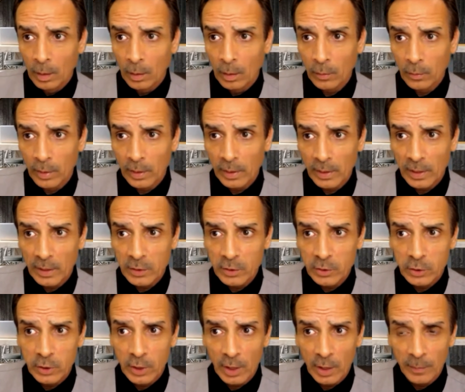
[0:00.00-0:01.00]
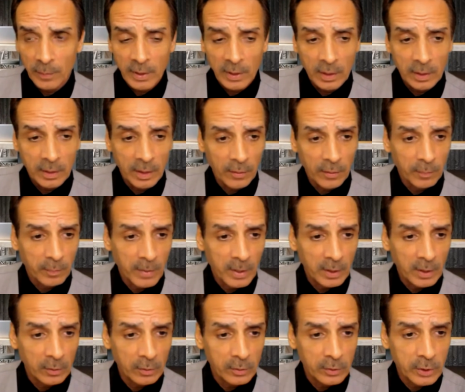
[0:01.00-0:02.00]
All right, ladies and gentlemen, another
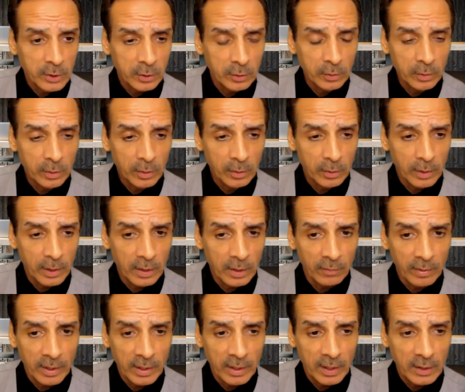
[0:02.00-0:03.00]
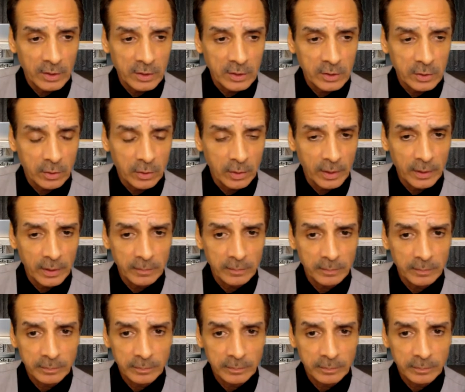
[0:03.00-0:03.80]
minute or two. Going to get ready to get started.